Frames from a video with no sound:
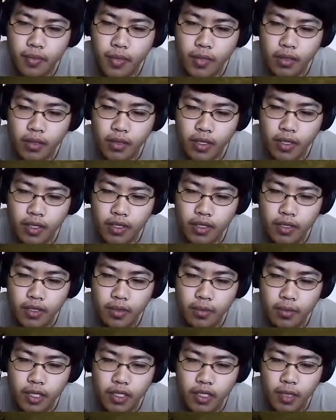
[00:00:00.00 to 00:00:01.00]
Alright, so
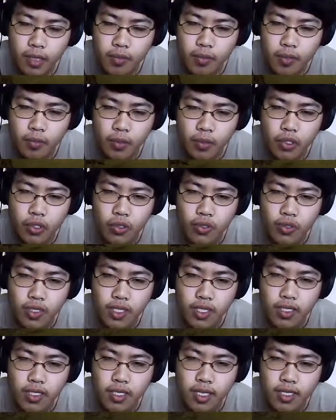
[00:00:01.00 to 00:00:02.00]
I'm gonna chop some more
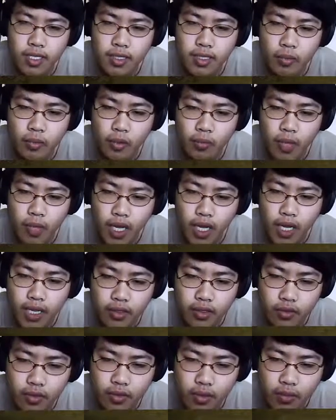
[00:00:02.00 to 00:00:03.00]
trees and get some more
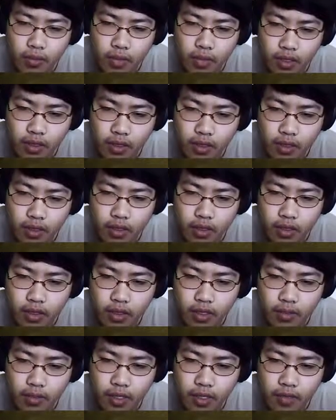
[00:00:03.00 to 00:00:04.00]
pines or something.
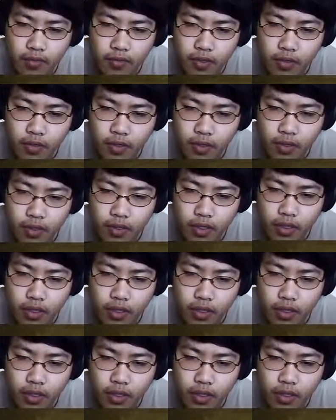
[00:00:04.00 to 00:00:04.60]
Something of the sort.